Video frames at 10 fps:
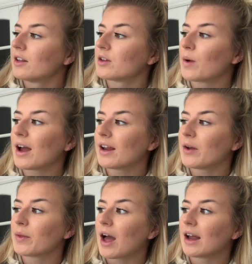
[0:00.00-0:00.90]
So I
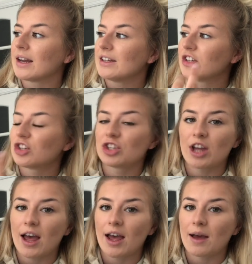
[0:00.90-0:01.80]
know that I need to
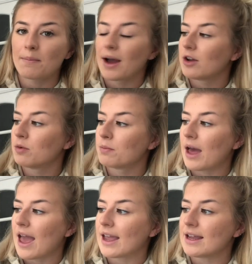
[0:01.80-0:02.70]
share my number
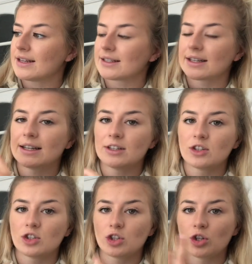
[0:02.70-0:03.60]
8 into
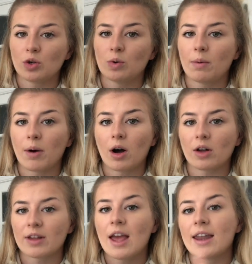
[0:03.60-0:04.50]
2
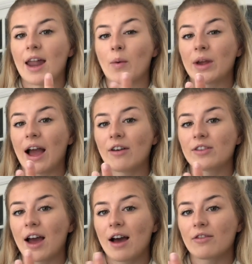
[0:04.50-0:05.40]
parts. Now we have
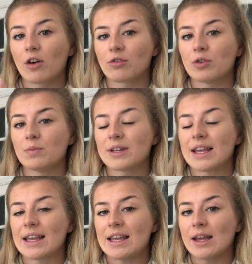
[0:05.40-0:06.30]
to have our groups
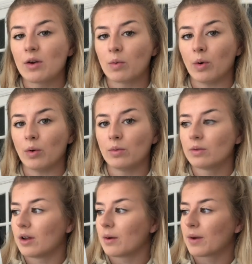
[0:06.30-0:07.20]
equal,
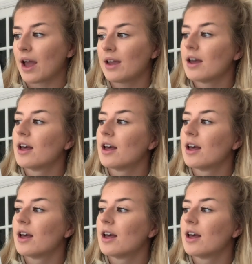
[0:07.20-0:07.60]
okay?